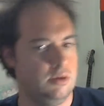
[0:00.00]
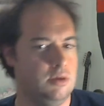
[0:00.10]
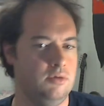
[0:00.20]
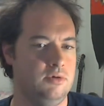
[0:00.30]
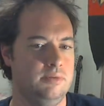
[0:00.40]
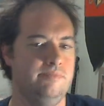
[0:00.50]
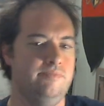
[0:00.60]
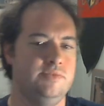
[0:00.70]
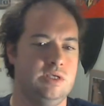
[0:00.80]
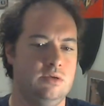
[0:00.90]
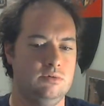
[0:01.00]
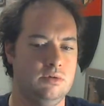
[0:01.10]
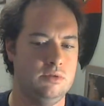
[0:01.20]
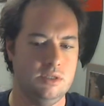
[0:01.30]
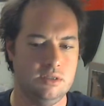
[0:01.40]
Anyway, so
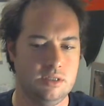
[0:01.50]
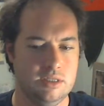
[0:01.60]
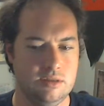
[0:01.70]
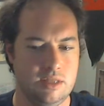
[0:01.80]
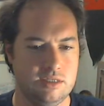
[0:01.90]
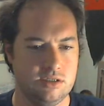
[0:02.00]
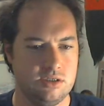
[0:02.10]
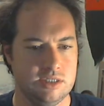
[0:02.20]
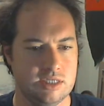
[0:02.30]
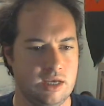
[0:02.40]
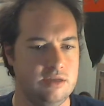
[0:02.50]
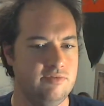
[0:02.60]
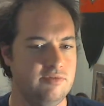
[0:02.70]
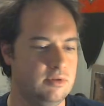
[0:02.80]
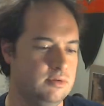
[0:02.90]
that's just kind
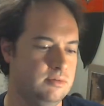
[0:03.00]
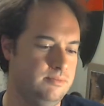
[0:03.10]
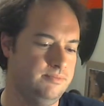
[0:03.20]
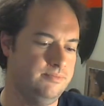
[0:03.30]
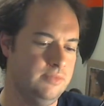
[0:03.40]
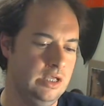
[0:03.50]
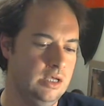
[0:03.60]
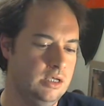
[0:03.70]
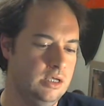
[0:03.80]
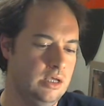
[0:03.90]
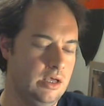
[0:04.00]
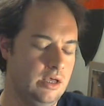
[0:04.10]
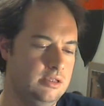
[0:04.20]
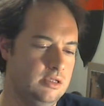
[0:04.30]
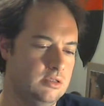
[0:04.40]
of
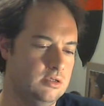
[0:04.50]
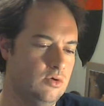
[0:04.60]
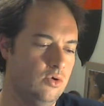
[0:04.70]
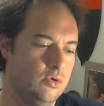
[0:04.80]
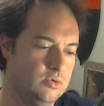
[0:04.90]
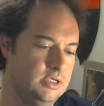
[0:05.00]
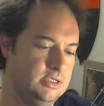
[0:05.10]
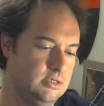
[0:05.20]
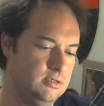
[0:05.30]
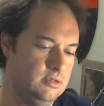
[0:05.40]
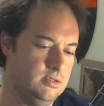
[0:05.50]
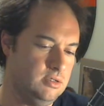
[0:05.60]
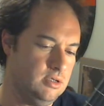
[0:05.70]
I think the core reason